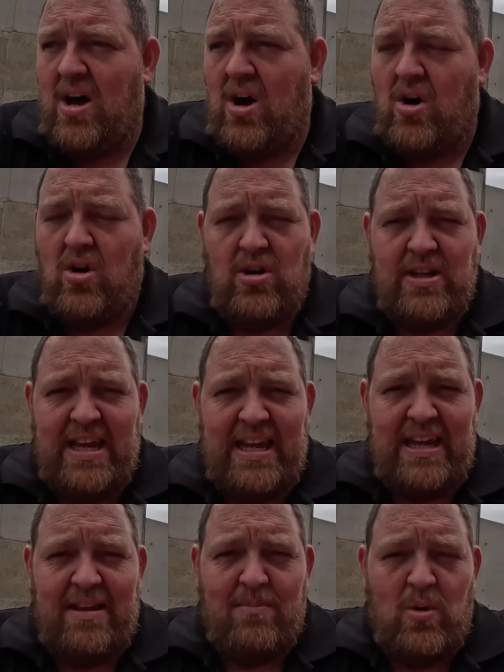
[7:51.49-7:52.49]
all
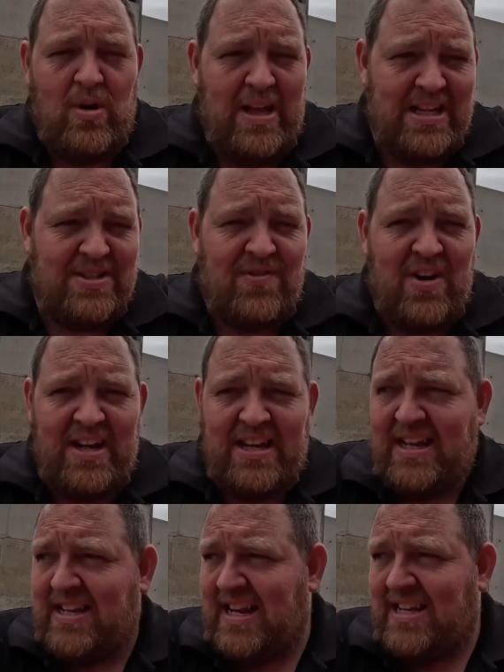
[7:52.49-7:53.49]
day more or less
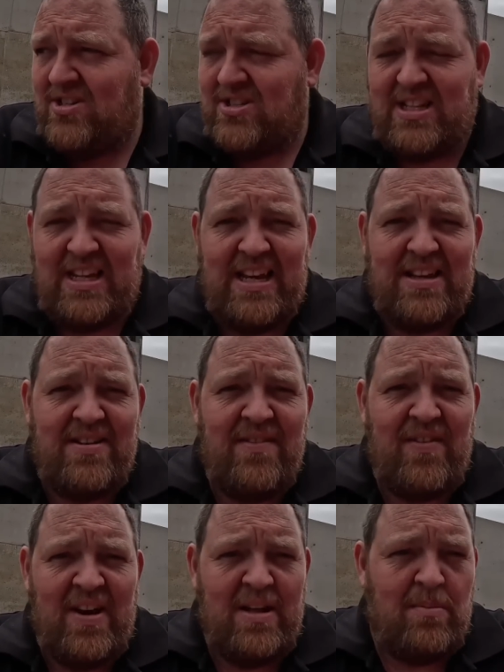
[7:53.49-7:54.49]
Friday then just to get
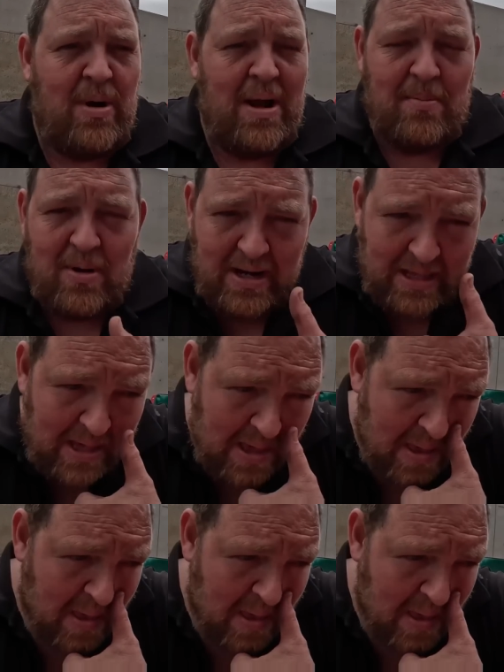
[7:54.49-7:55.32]
final prep ready.